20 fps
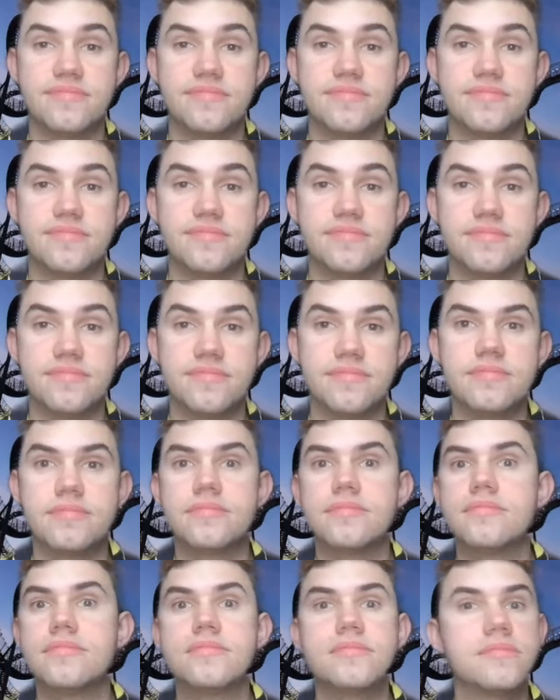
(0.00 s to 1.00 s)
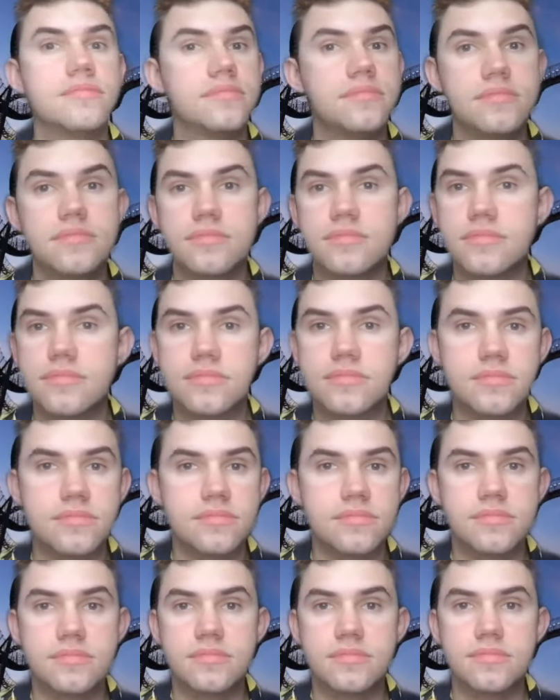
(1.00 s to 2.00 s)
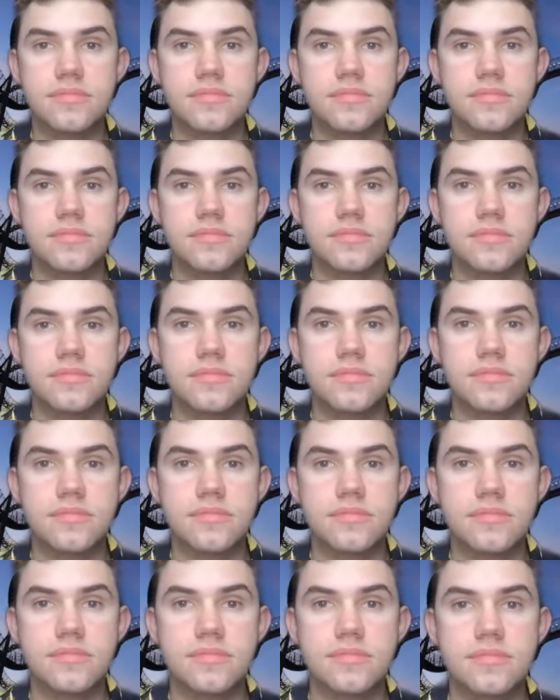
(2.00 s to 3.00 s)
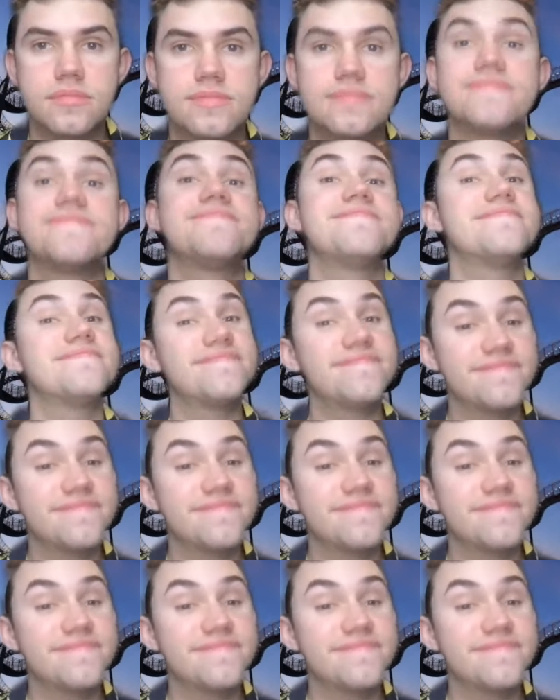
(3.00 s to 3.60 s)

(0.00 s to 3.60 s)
[no speech]